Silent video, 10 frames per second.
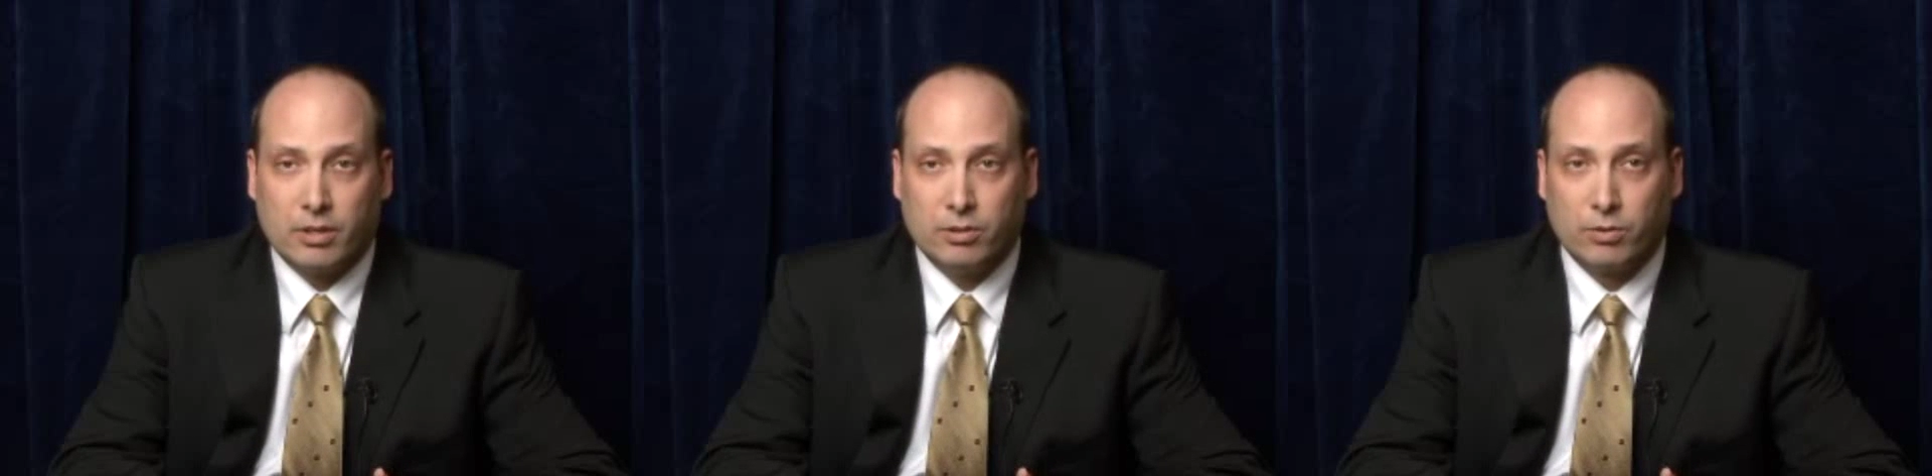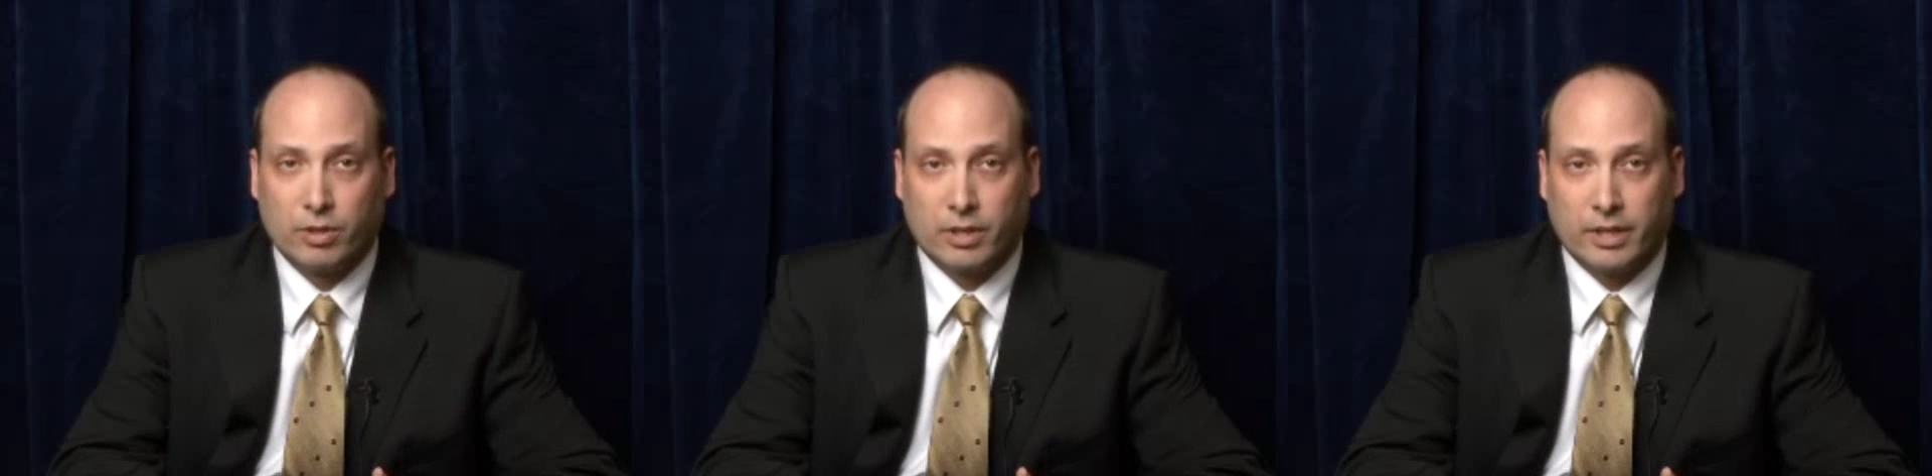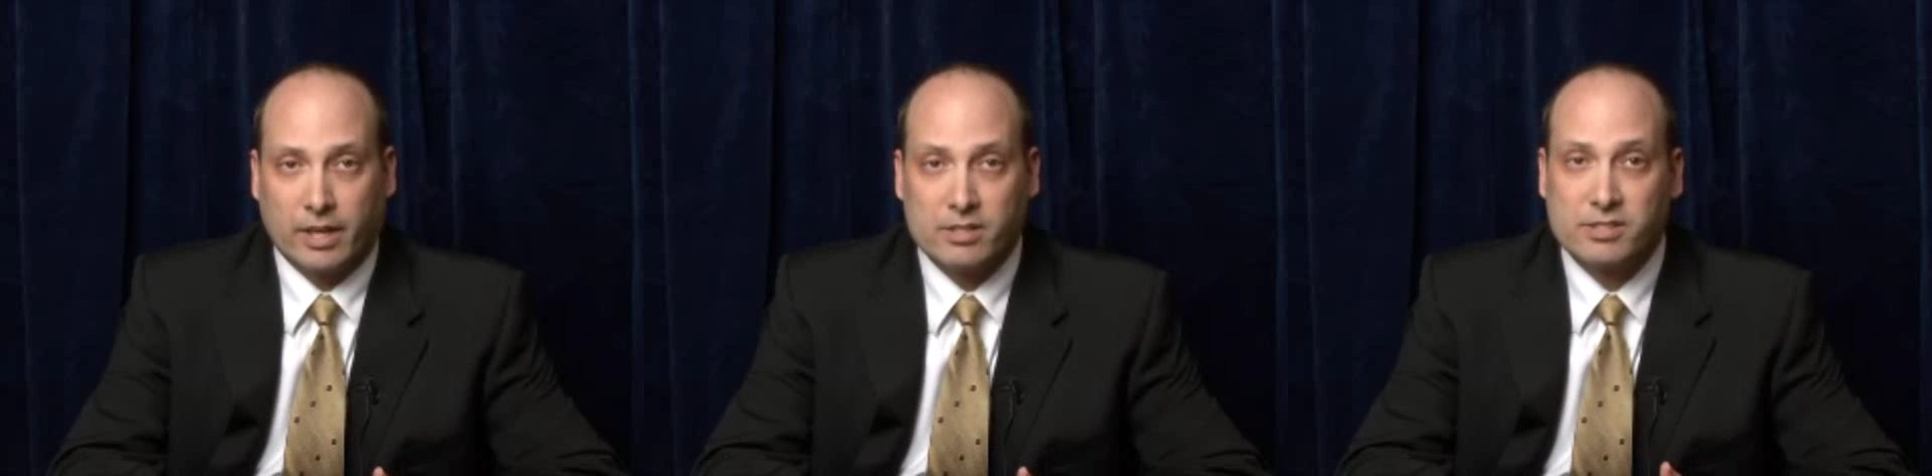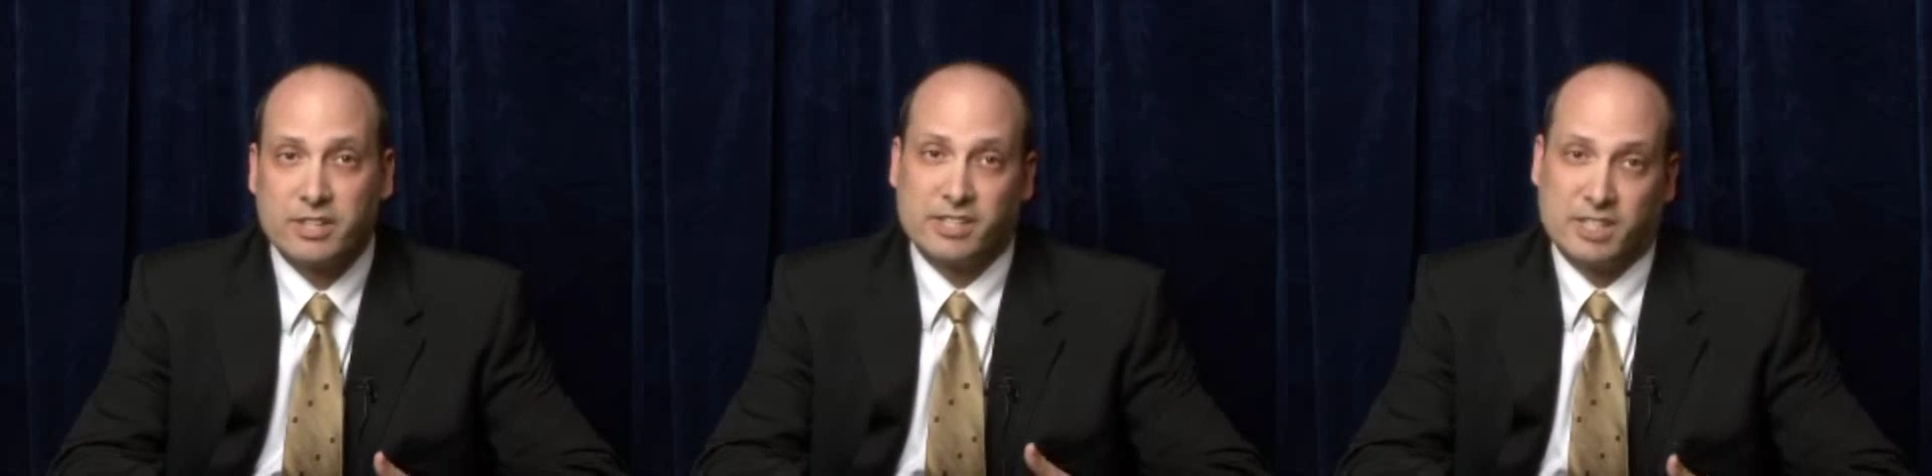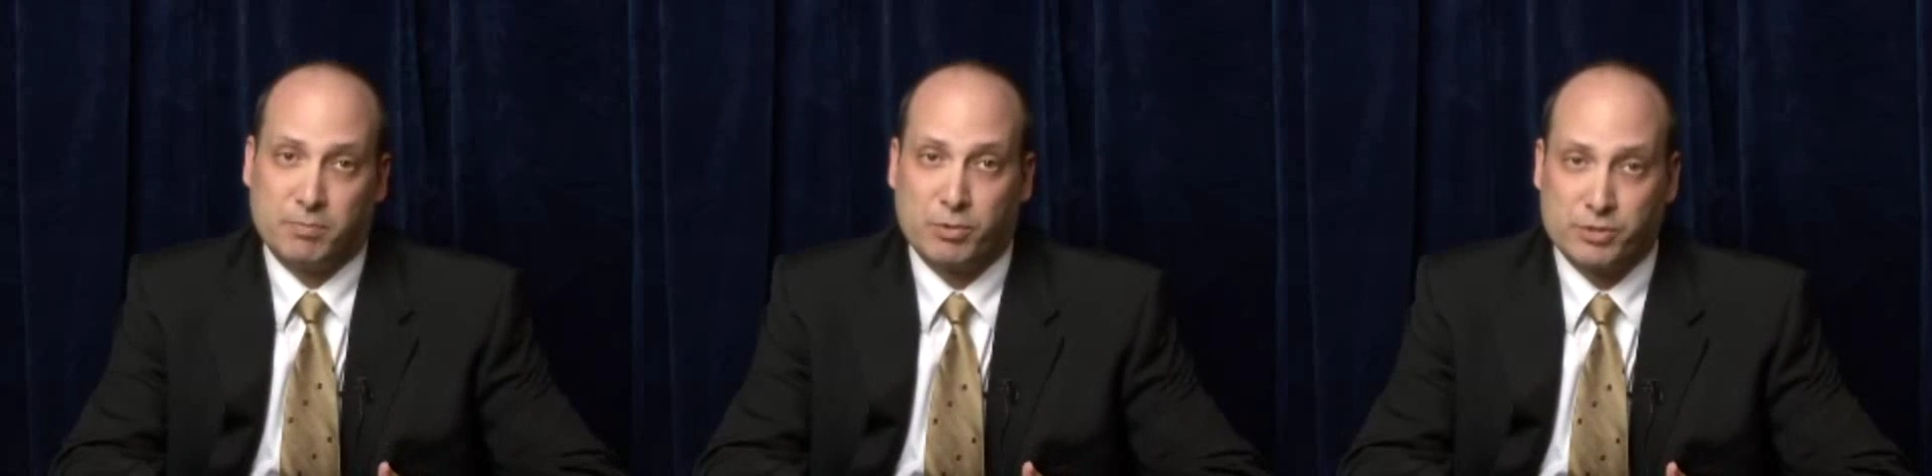you're going to get
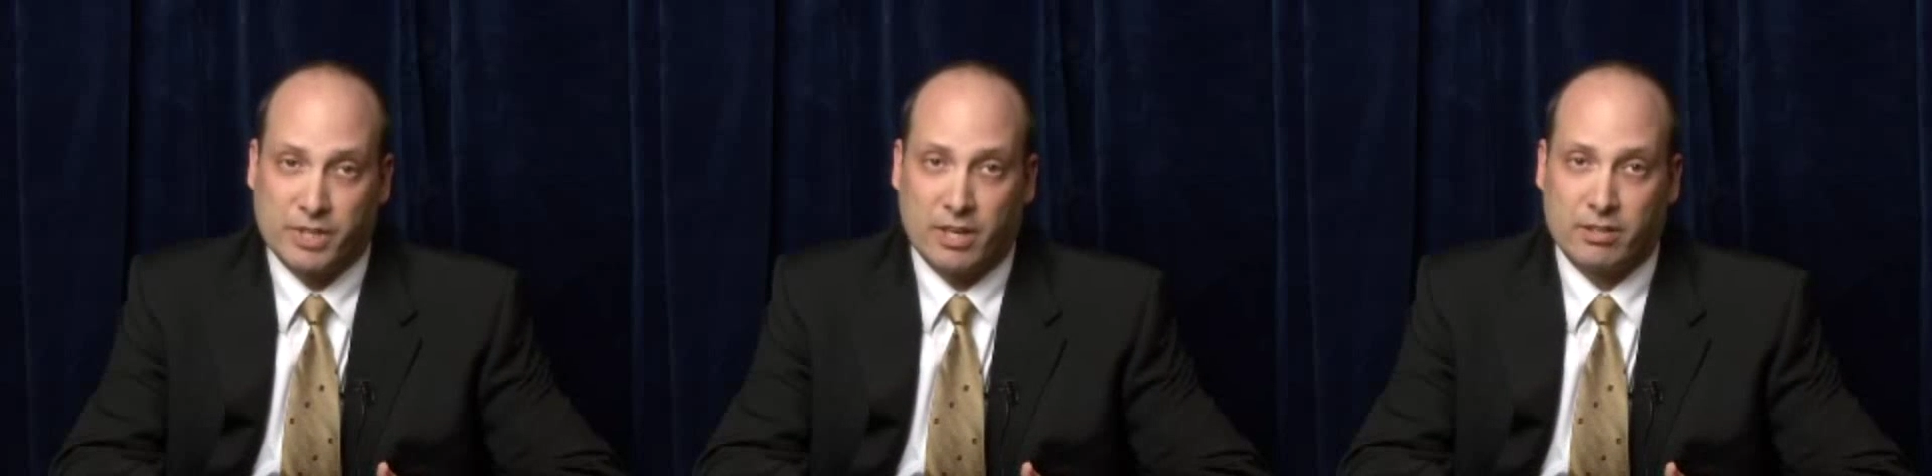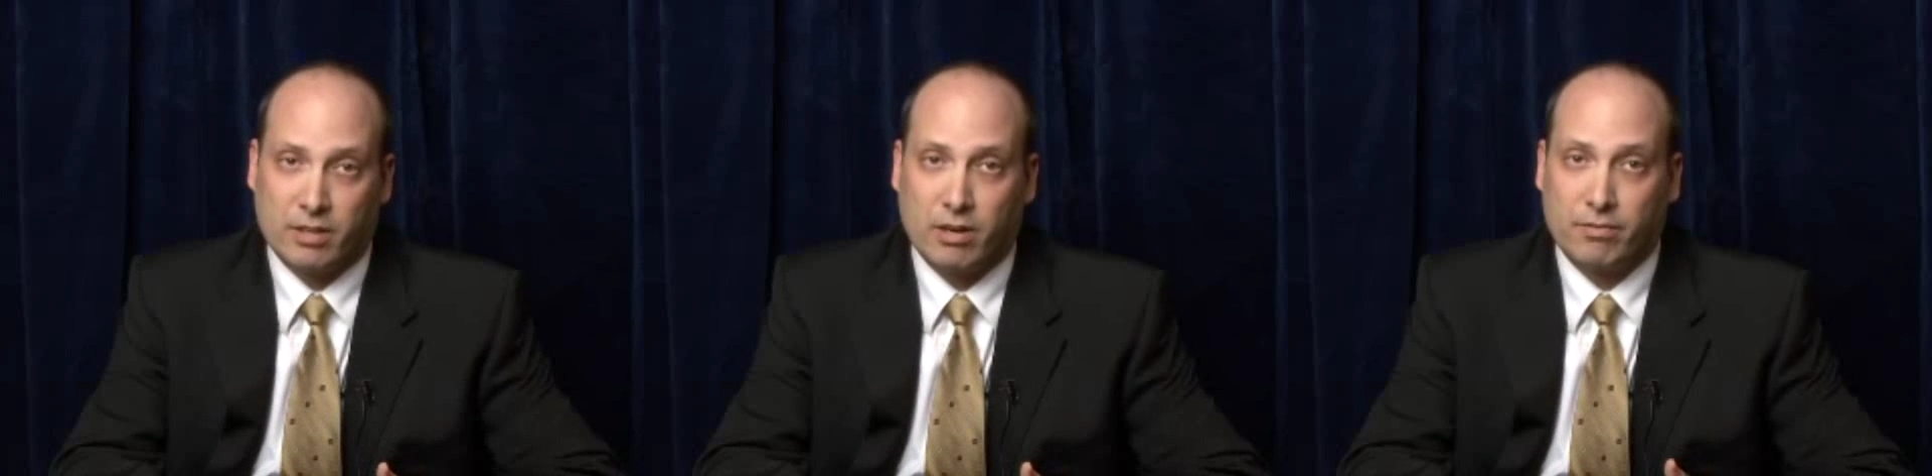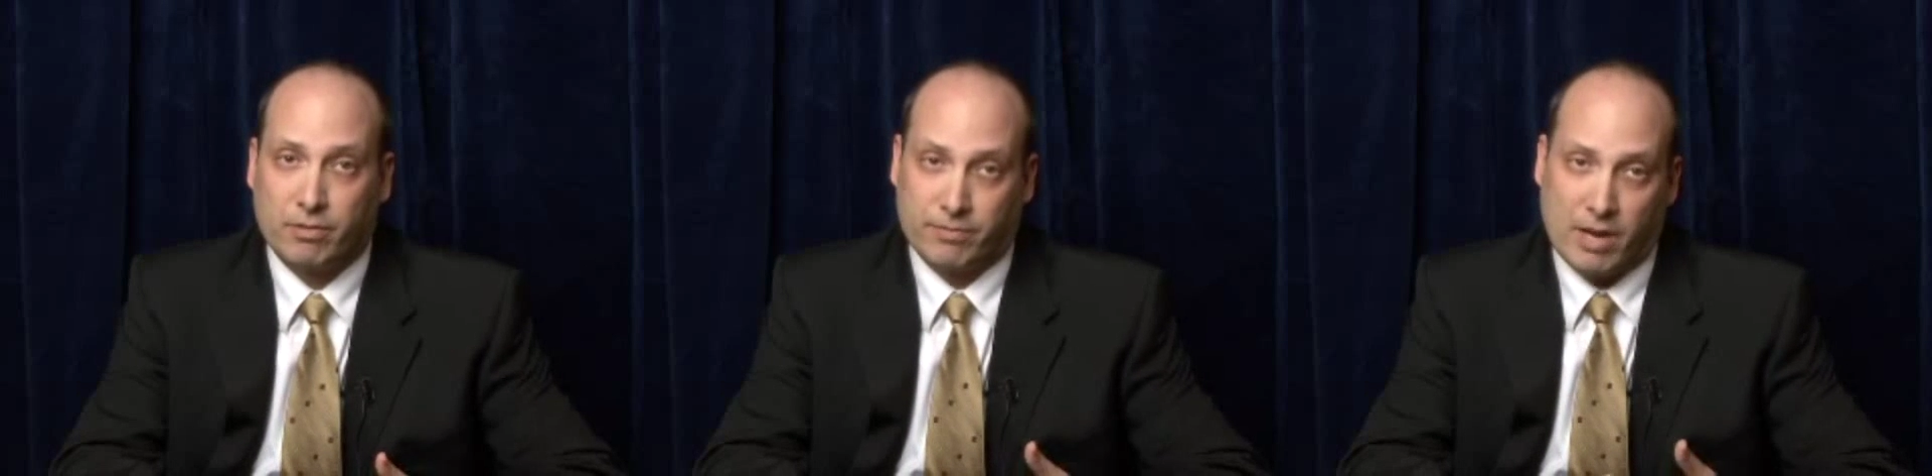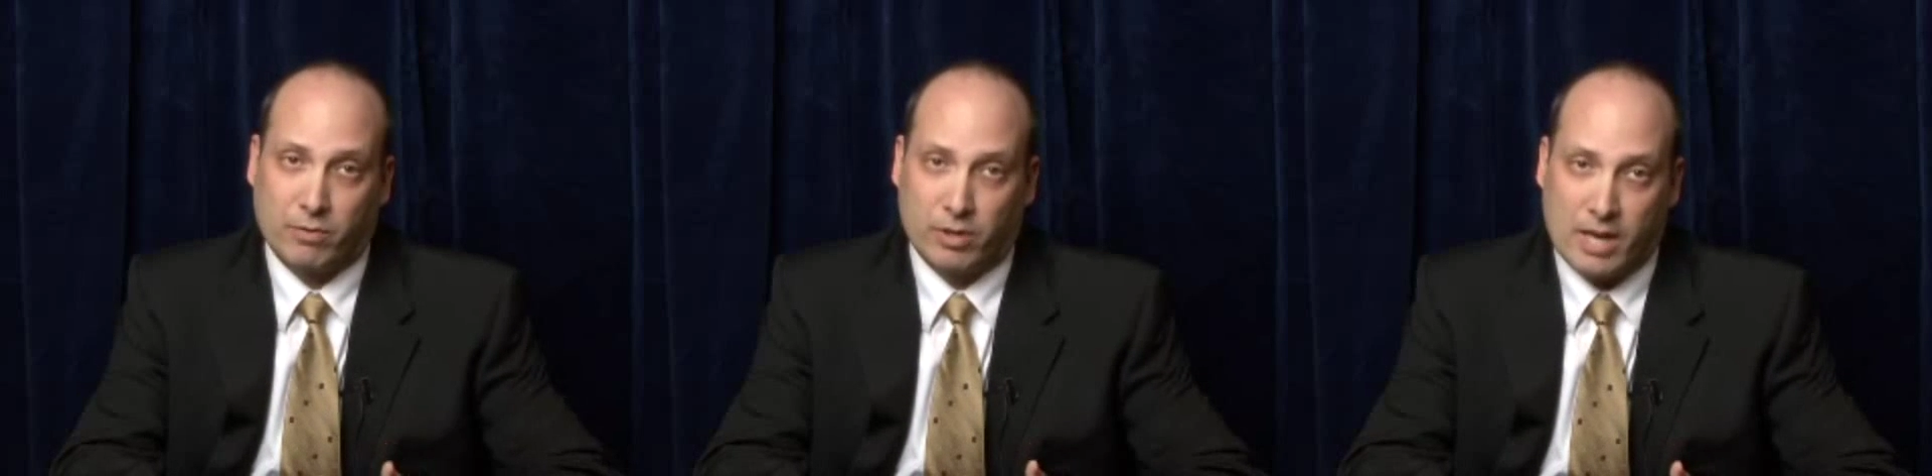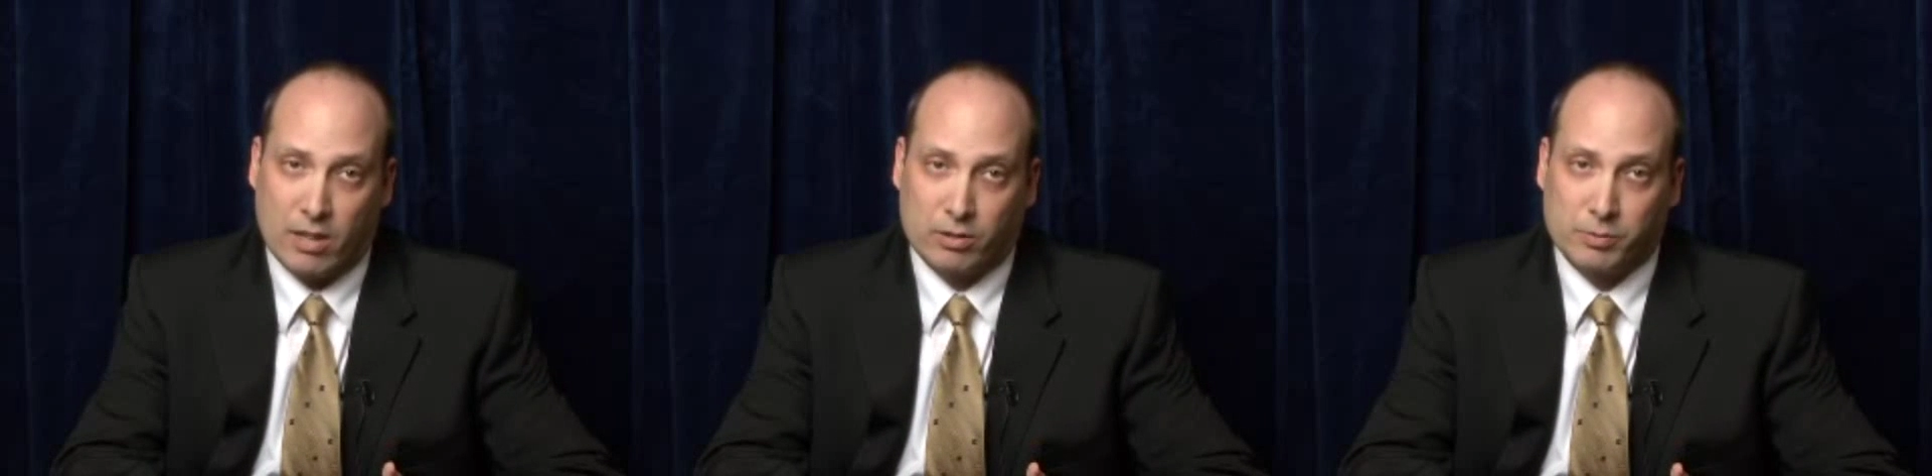60% of the
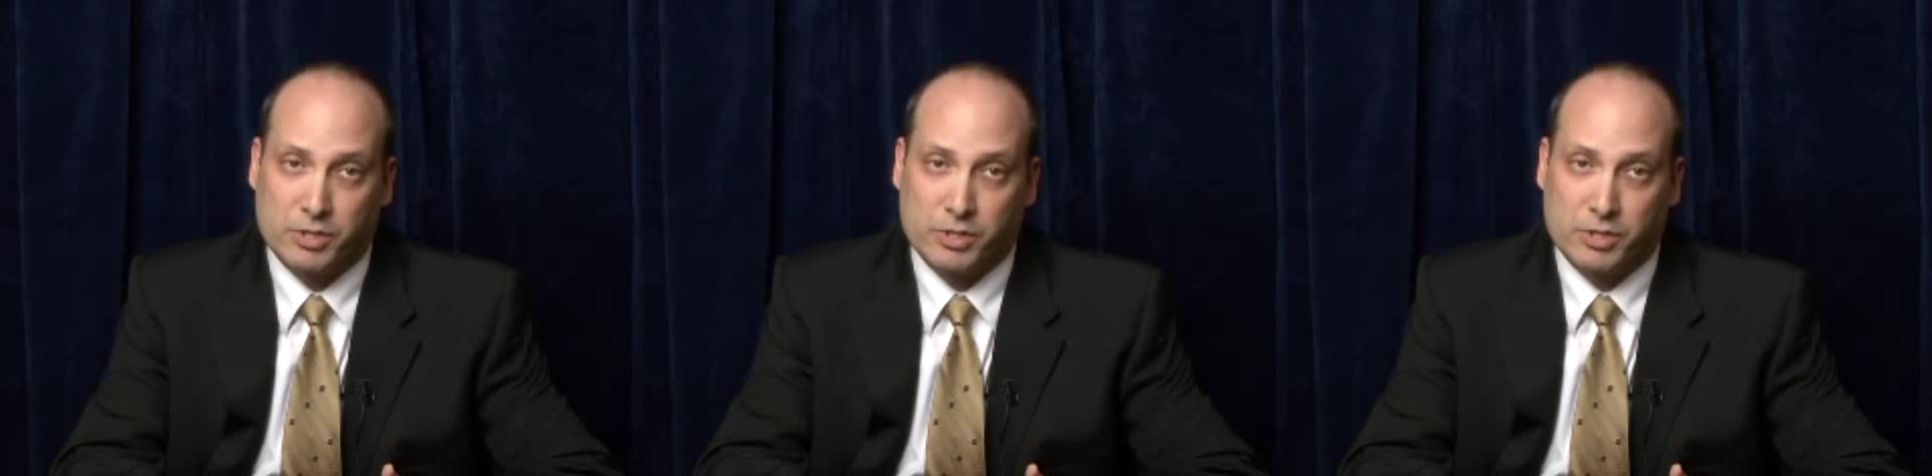$500,